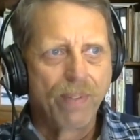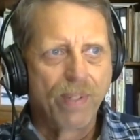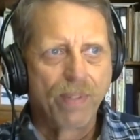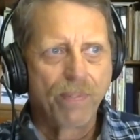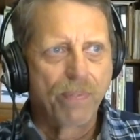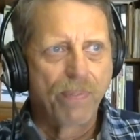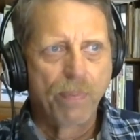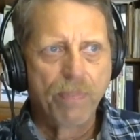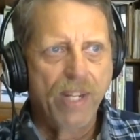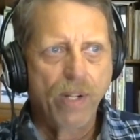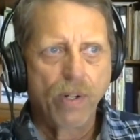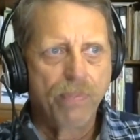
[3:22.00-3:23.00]
from
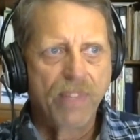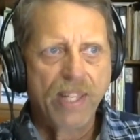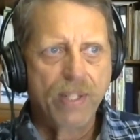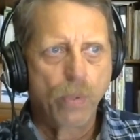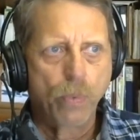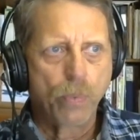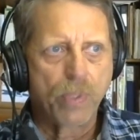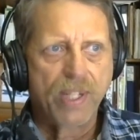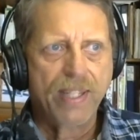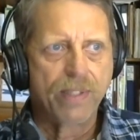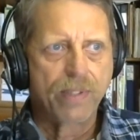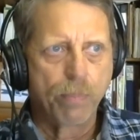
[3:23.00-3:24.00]
there, if they don't
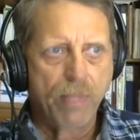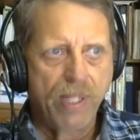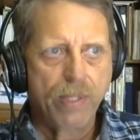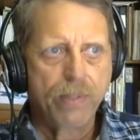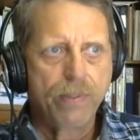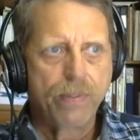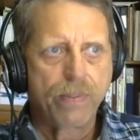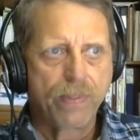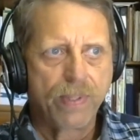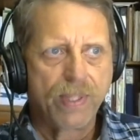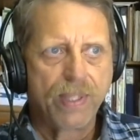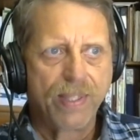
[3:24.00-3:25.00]
take their meds,
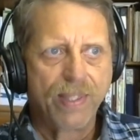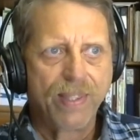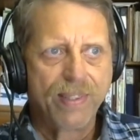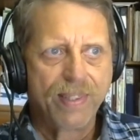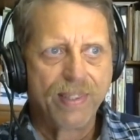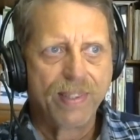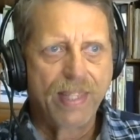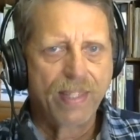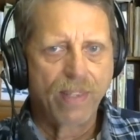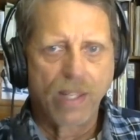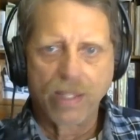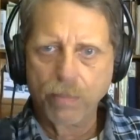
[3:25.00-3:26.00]
they
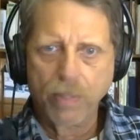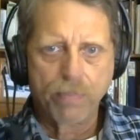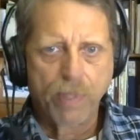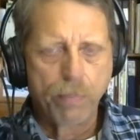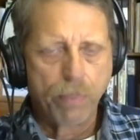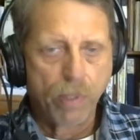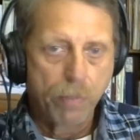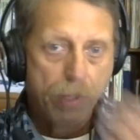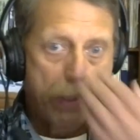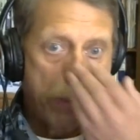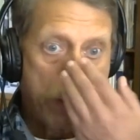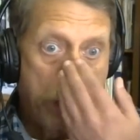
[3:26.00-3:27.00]
lock them up. They put them in
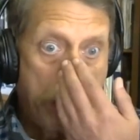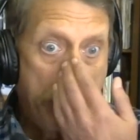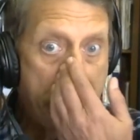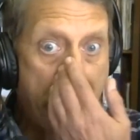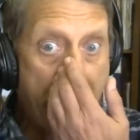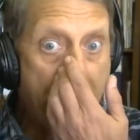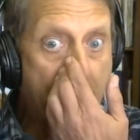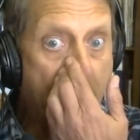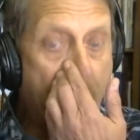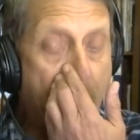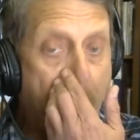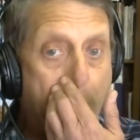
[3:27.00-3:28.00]
an insane
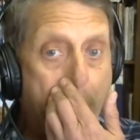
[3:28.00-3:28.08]
asylum.